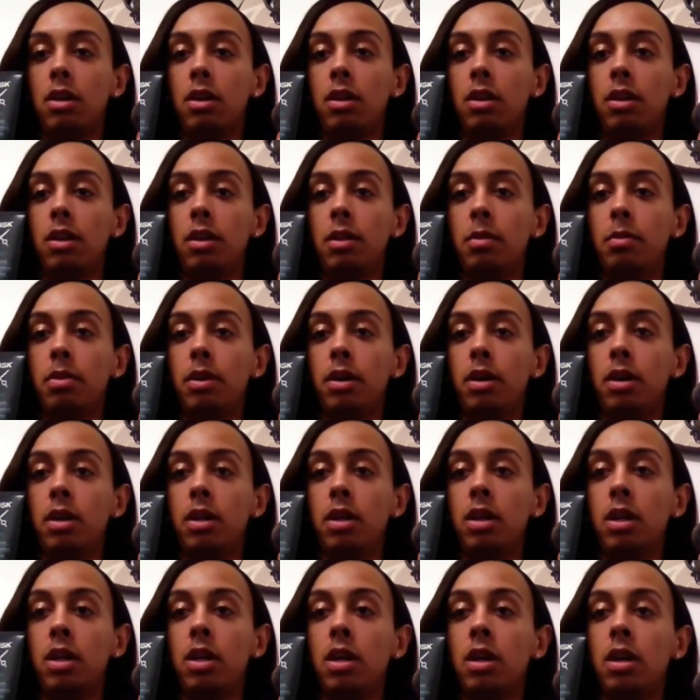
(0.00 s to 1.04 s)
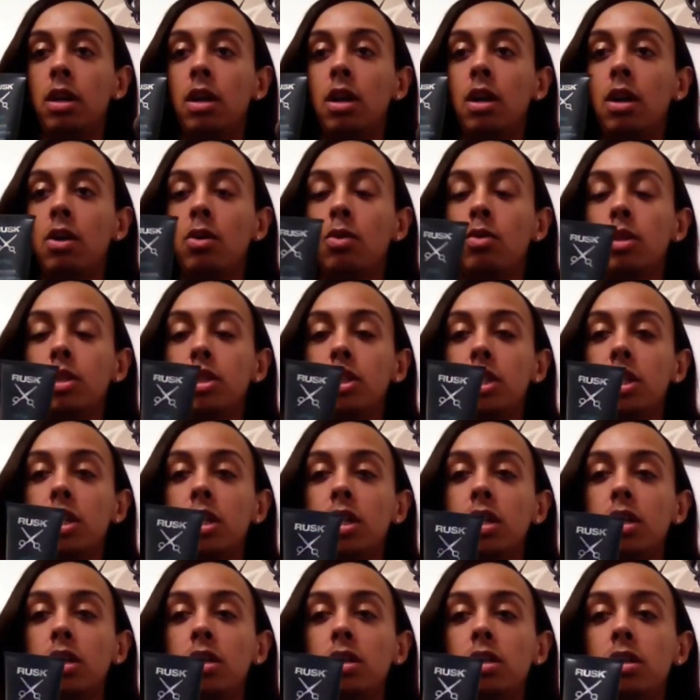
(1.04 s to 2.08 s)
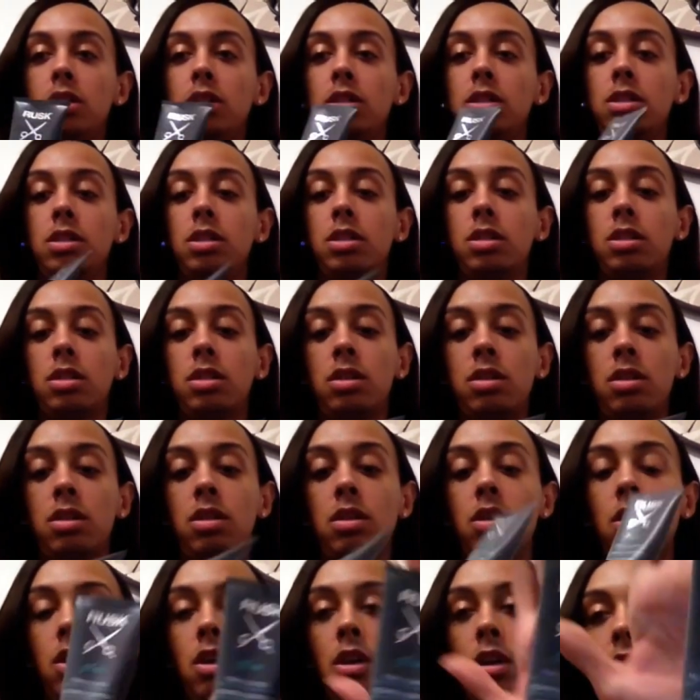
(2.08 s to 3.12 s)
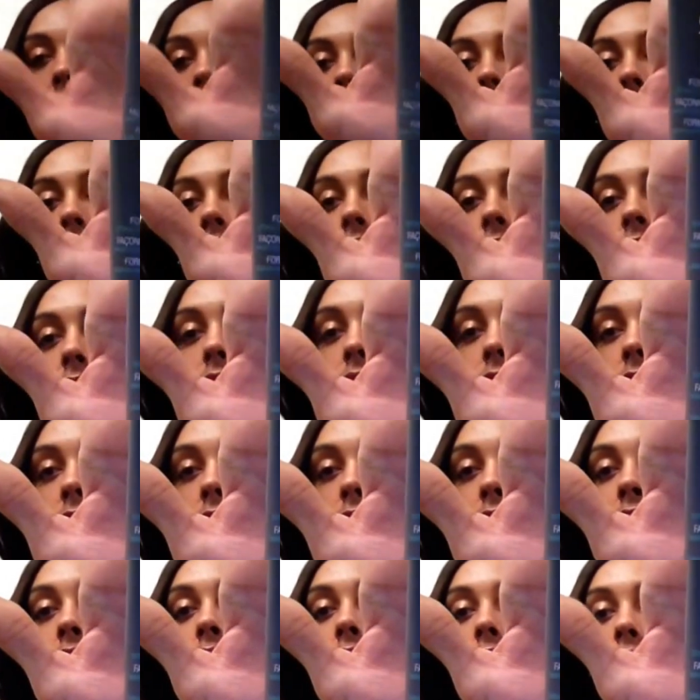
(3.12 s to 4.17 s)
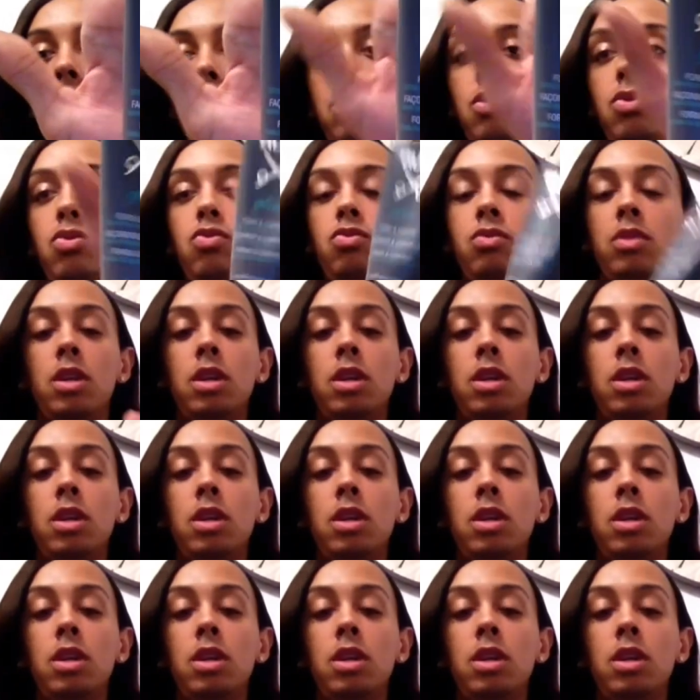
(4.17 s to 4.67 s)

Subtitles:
the putty, which is the Rusk glue.